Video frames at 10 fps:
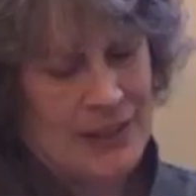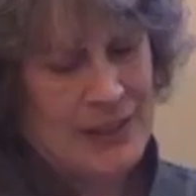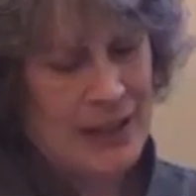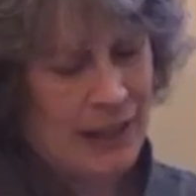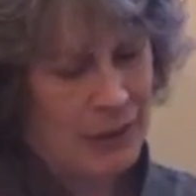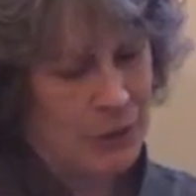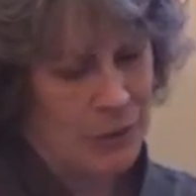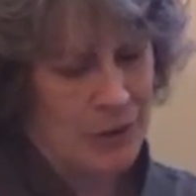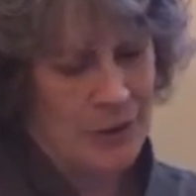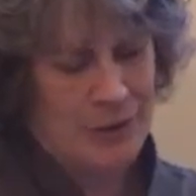the
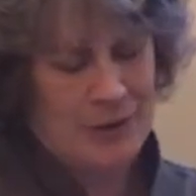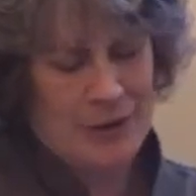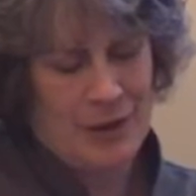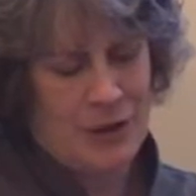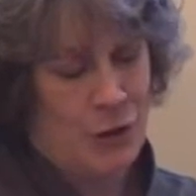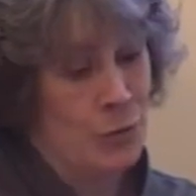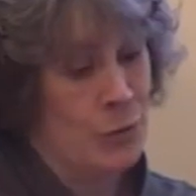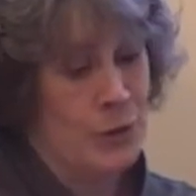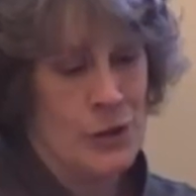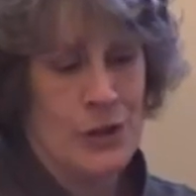town
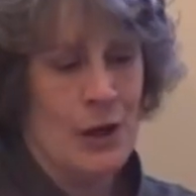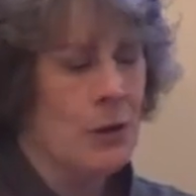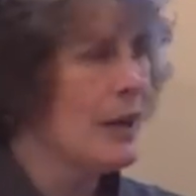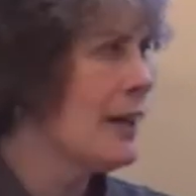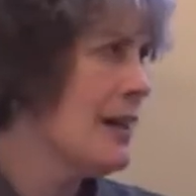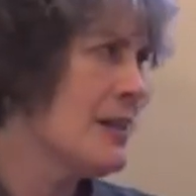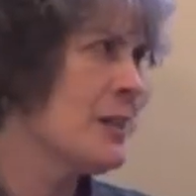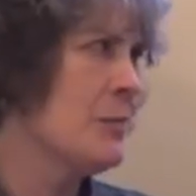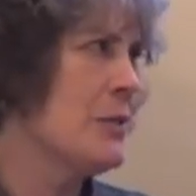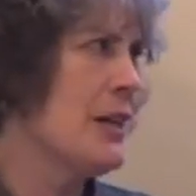grew so
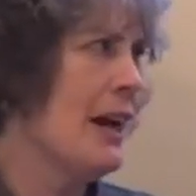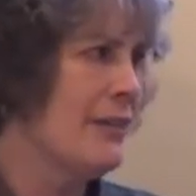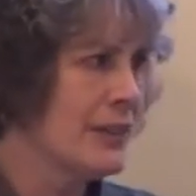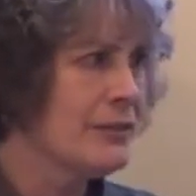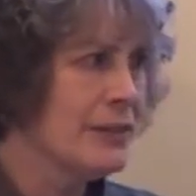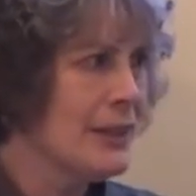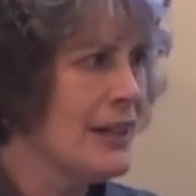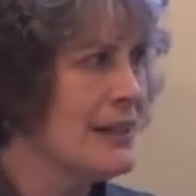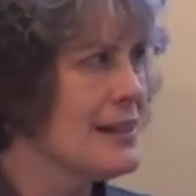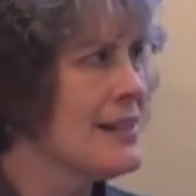accustomed to having
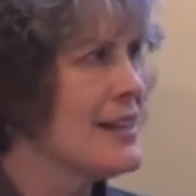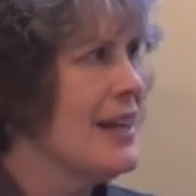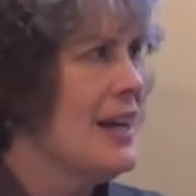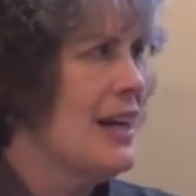floods